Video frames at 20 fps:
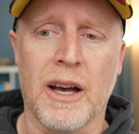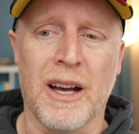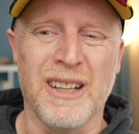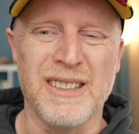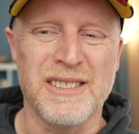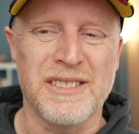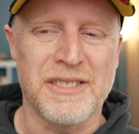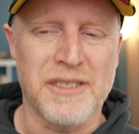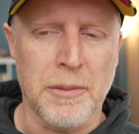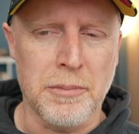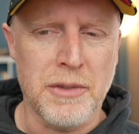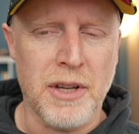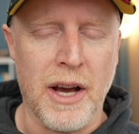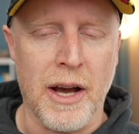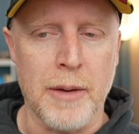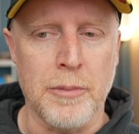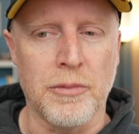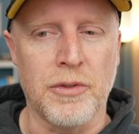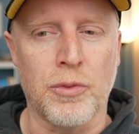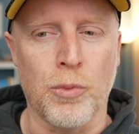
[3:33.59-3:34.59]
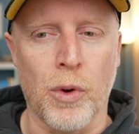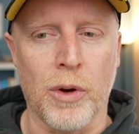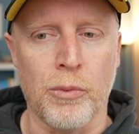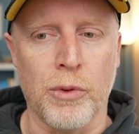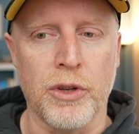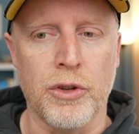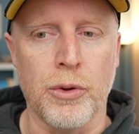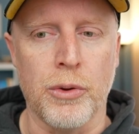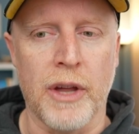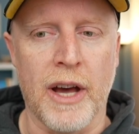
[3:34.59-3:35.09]
Sometimes when we
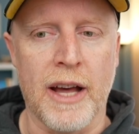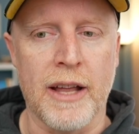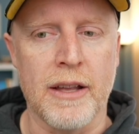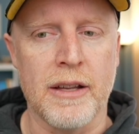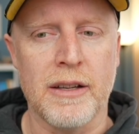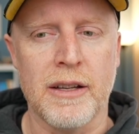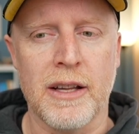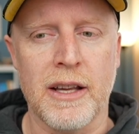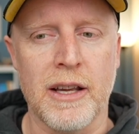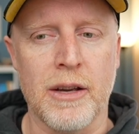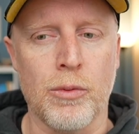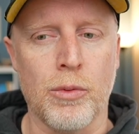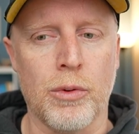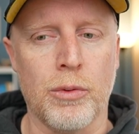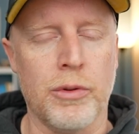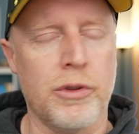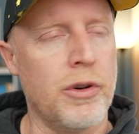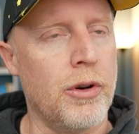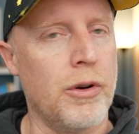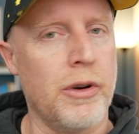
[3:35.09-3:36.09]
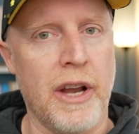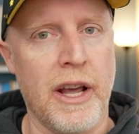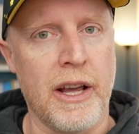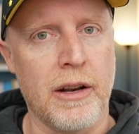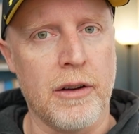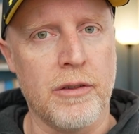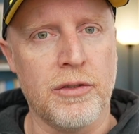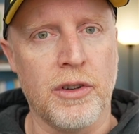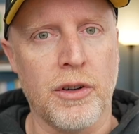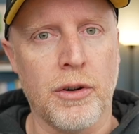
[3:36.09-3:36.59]
do that, it will return
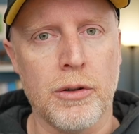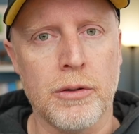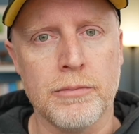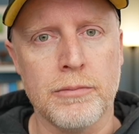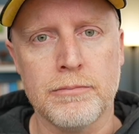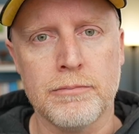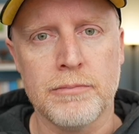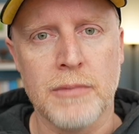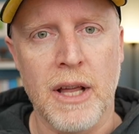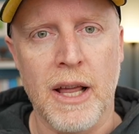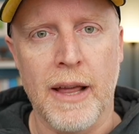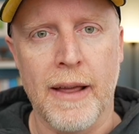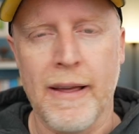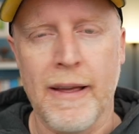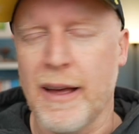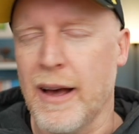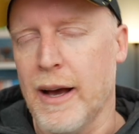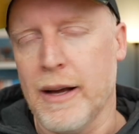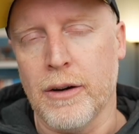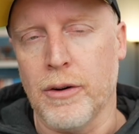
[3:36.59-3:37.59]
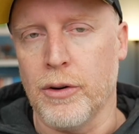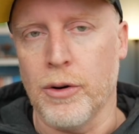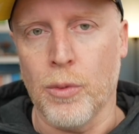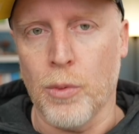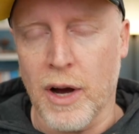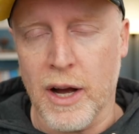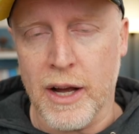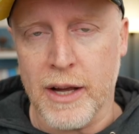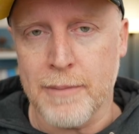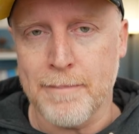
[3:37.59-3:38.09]
-0. I don't know
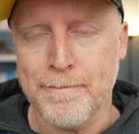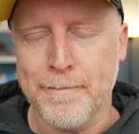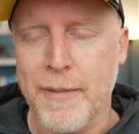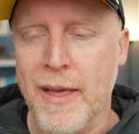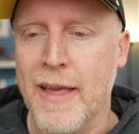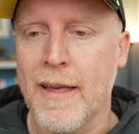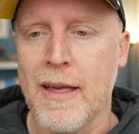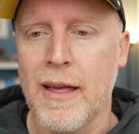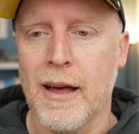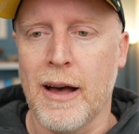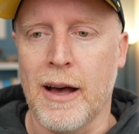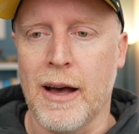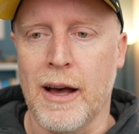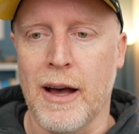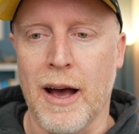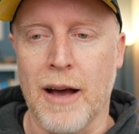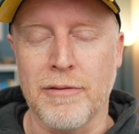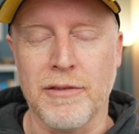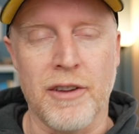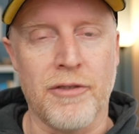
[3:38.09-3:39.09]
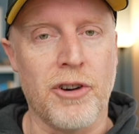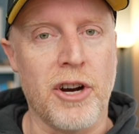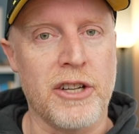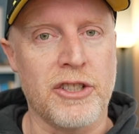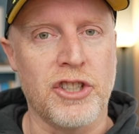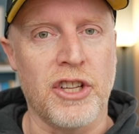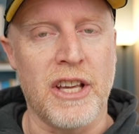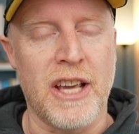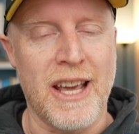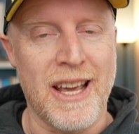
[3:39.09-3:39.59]
why. I've never
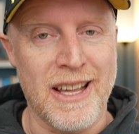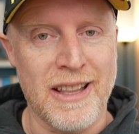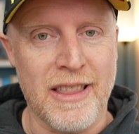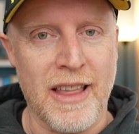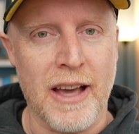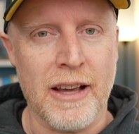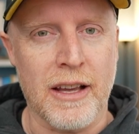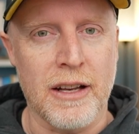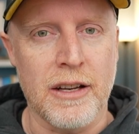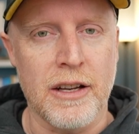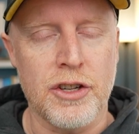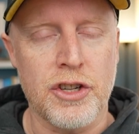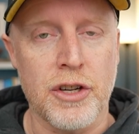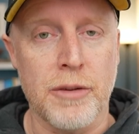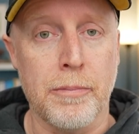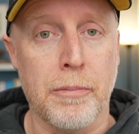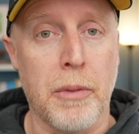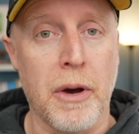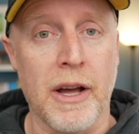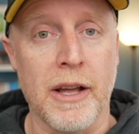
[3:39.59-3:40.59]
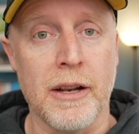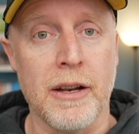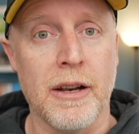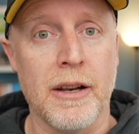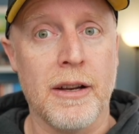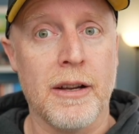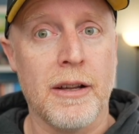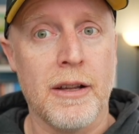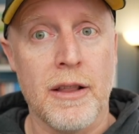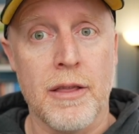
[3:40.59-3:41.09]
actually hit that condition, but
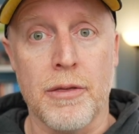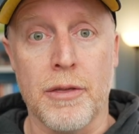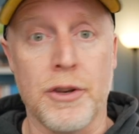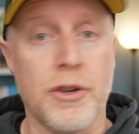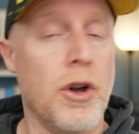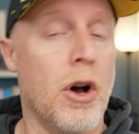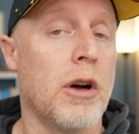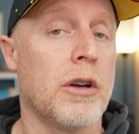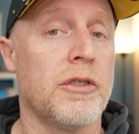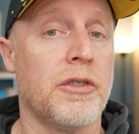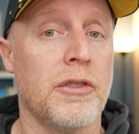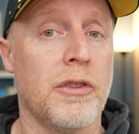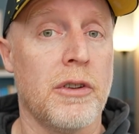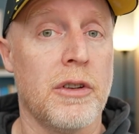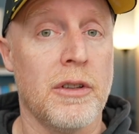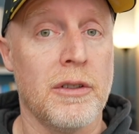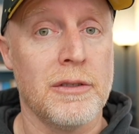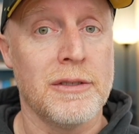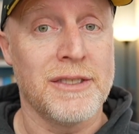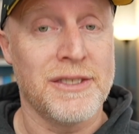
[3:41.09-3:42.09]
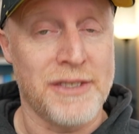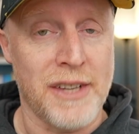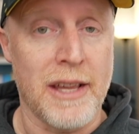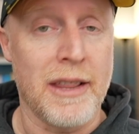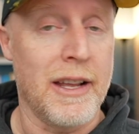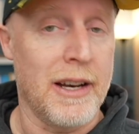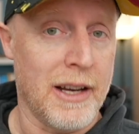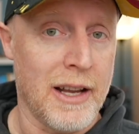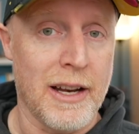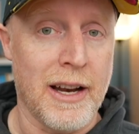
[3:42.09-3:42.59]
the docs say that
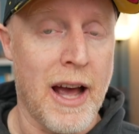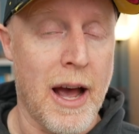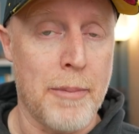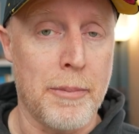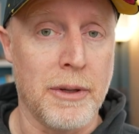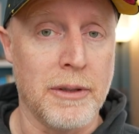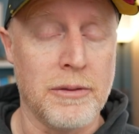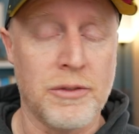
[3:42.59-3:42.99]
it can happen.